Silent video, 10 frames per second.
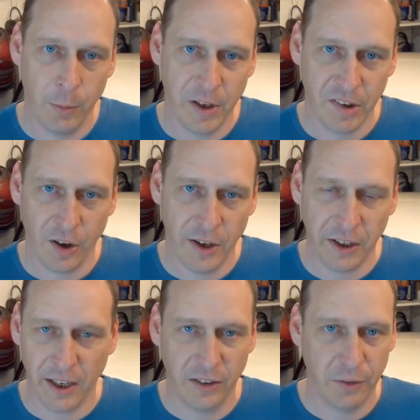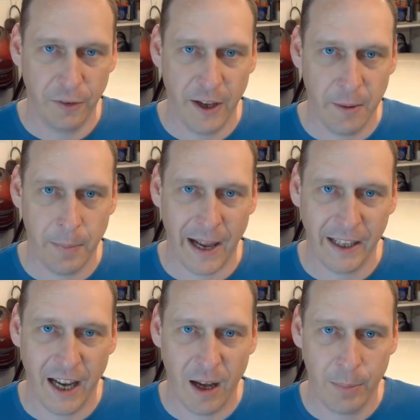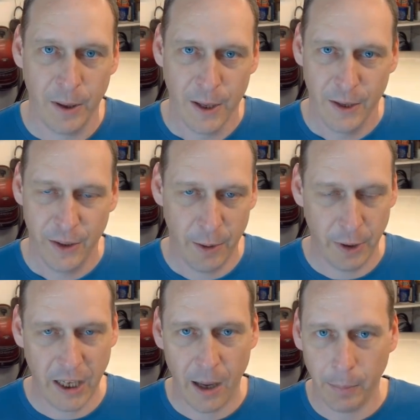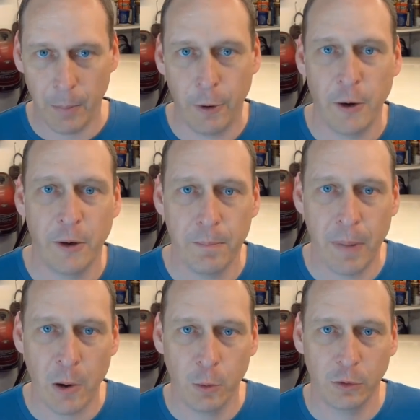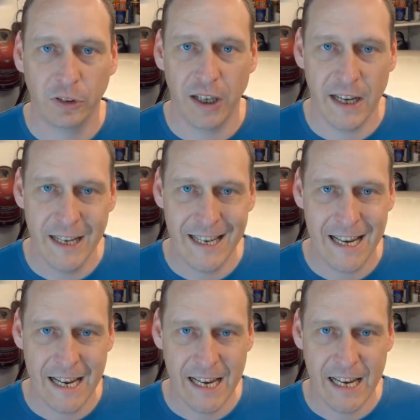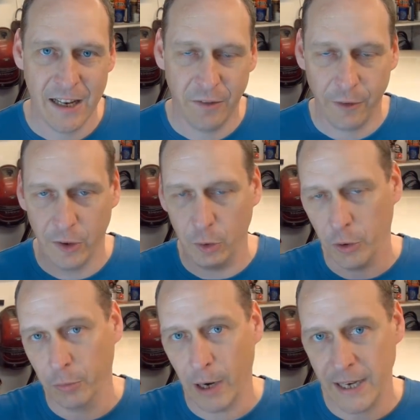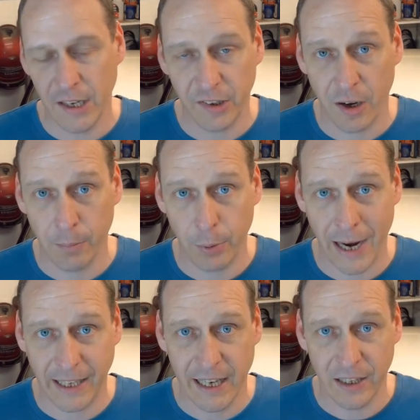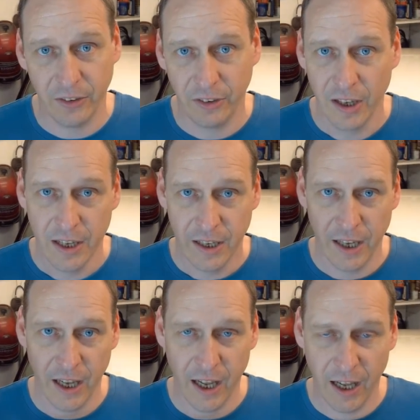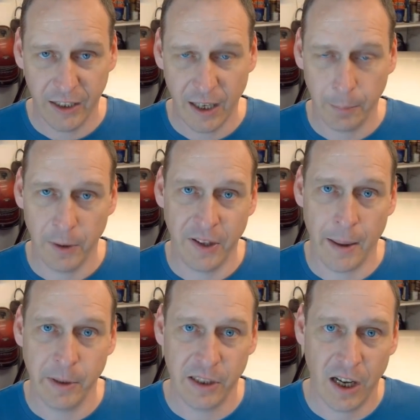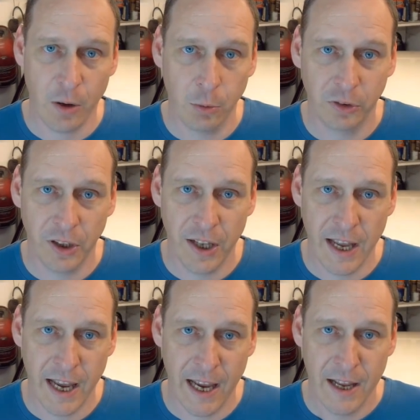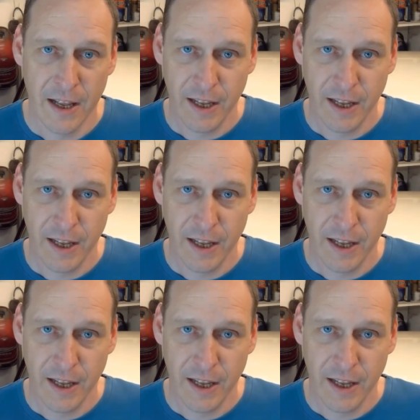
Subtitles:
We started going to fit it back up. There were a couple of broken bolts in for sort of the radius arm brackets, a couple of damaged holes in there.